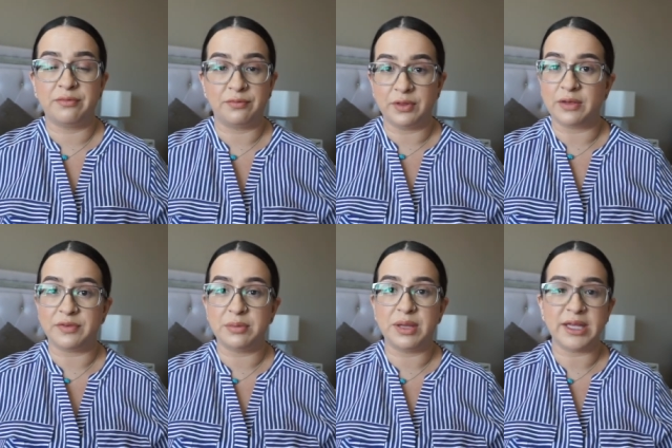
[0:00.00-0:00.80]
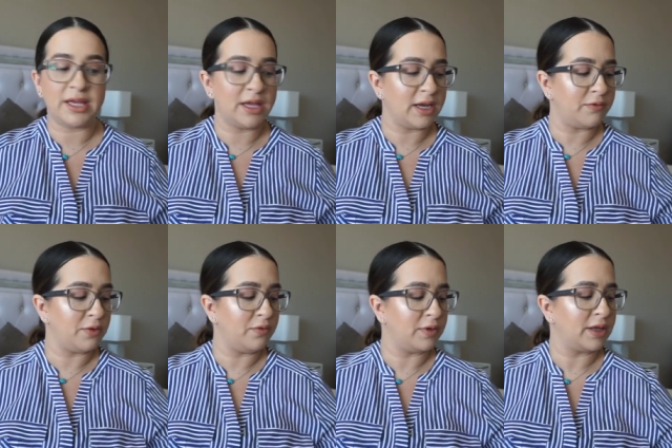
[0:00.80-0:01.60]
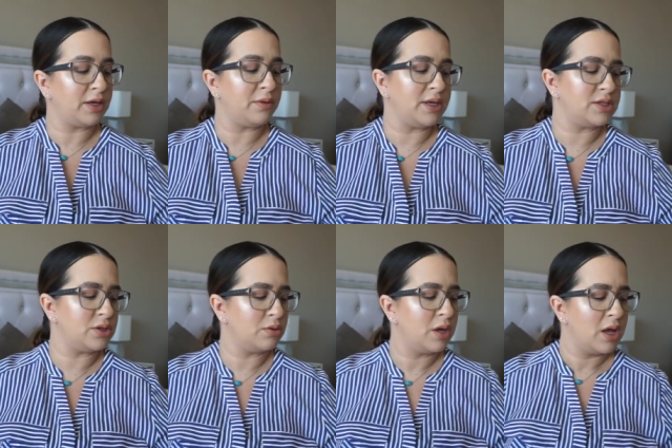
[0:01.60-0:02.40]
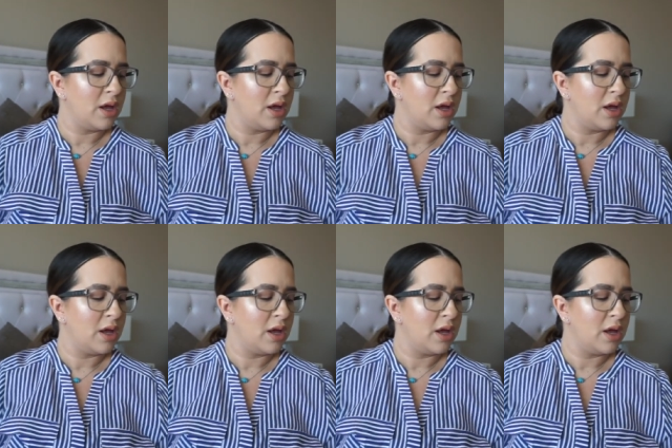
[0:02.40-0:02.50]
fluffy blanket if you feel like you need to